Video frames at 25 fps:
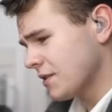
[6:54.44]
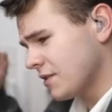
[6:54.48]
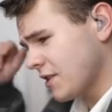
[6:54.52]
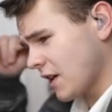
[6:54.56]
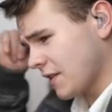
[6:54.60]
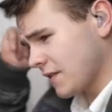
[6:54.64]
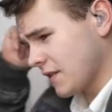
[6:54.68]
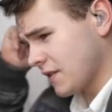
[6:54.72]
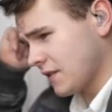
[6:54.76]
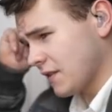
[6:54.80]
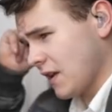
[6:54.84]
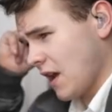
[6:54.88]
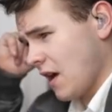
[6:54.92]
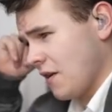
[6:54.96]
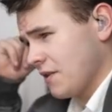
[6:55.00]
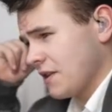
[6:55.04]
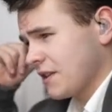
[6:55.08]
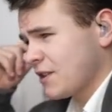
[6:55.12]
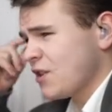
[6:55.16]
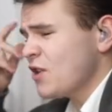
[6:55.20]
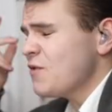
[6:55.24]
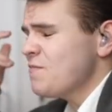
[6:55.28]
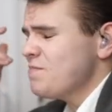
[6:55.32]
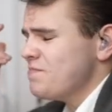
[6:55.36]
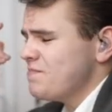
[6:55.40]
check this out. It
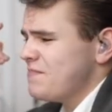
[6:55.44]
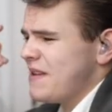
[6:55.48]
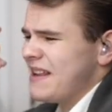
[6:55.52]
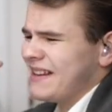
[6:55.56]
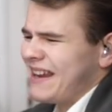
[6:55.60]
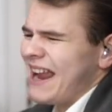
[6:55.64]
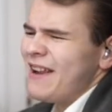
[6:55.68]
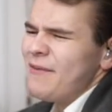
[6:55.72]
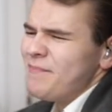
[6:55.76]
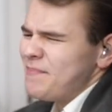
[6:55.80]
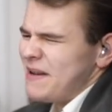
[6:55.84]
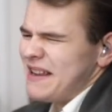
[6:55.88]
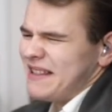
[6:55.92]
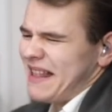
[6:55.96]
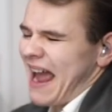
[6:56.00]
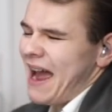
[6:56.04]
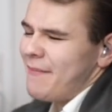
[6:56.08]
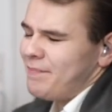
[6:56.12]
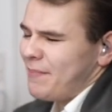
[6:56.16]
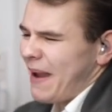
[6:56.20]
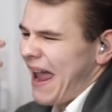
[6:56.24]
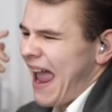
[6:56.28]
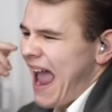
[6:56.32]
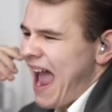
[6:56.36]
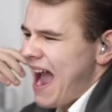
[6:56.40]
couldn't. It can't be
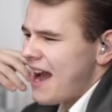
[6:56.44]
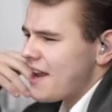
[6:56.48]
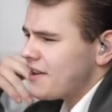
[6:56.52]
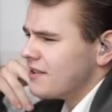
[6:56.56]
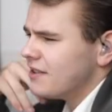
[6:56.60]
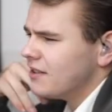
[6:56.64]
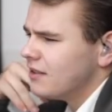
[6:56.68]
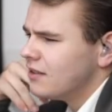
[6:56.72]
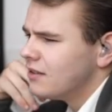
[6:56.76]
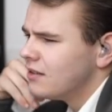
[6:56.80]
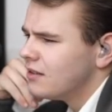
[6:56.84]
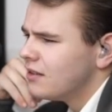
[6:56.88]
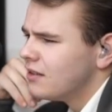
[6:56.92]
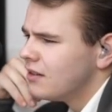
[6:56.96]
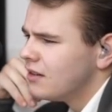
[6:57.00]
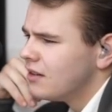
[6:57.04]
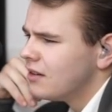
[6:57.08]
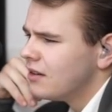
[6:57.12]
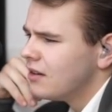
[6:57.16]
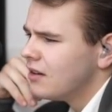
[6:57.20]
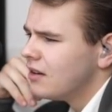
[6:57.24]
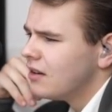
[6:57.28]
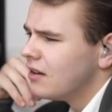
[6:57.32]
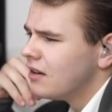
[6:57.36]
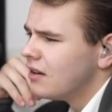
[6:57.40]
that bad.
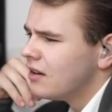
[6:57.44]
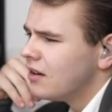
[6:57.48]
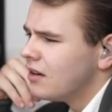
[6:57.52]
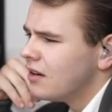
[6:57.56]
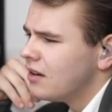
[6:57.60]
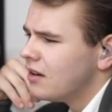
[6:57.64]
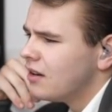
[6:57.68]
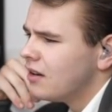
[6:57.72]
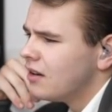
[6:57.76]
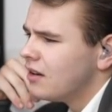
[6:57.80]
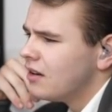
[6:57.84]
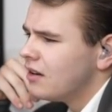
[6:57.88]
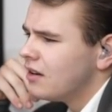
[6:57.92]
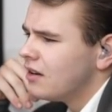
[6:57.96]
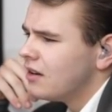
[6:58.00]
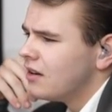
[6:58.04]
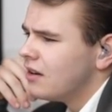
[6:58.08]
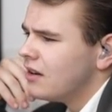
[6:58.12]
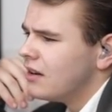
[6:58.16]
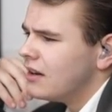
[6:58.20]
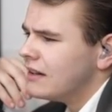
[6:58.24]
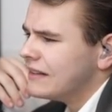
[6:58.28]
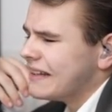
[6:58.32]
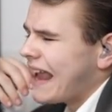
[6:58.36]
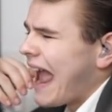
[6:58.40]

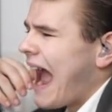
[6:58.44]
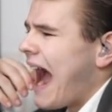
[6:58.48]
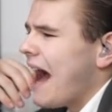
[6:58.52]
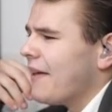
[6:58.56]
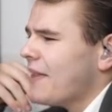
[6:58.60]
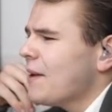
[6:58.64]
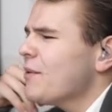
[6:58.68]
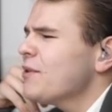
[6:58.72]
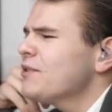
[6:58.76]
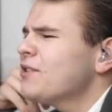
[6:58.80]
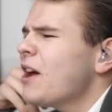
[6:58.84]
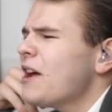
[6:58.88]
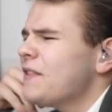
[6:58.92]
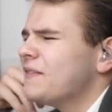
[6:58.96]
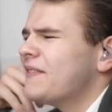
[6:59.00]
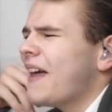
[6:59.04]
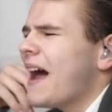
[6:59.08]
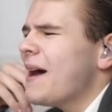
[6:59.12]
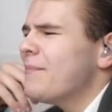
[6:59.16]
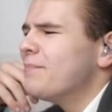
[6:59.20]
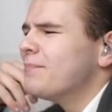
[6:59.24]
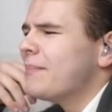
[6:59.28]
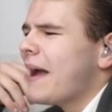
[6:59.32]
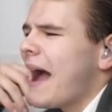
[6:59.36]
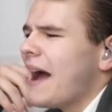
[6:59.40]
Yeah, that was not
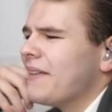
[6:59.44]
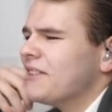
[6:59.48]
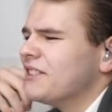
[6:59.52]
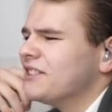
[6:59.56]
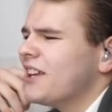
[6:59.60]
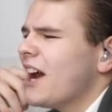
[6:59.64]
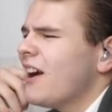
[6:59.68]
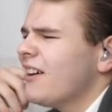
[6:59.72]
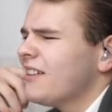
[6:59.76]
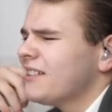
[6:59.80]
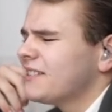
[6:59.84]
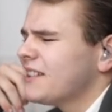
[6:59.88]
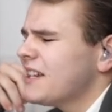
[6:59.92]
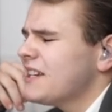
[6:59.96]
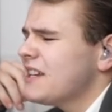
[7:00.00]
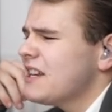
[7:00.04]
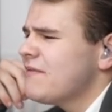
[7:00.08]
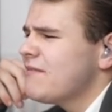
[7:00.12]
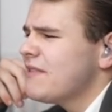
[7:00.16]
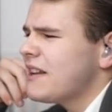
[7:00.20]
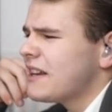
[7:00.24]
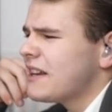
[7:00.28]
that bad. The tires didn't even